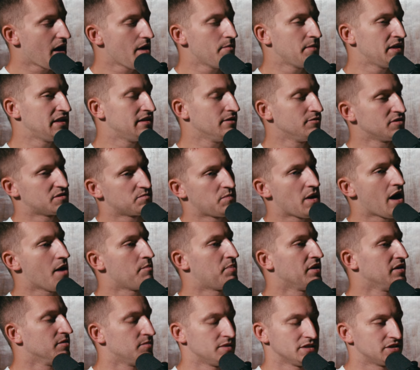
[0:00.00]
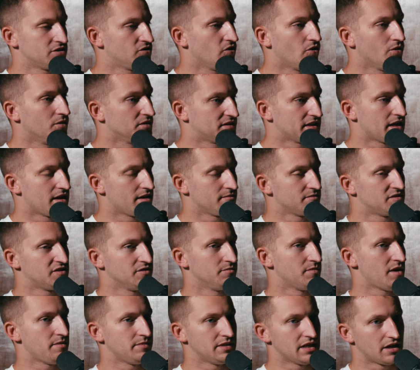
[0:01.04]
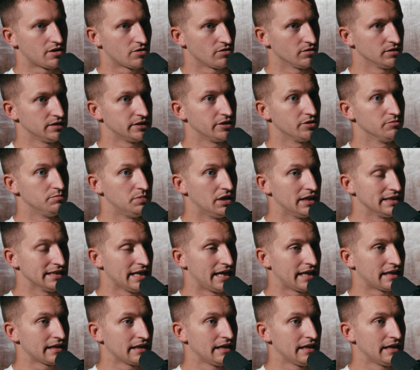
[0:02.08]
I mean, there was pop elements the whole time, so maybe not earlier, but like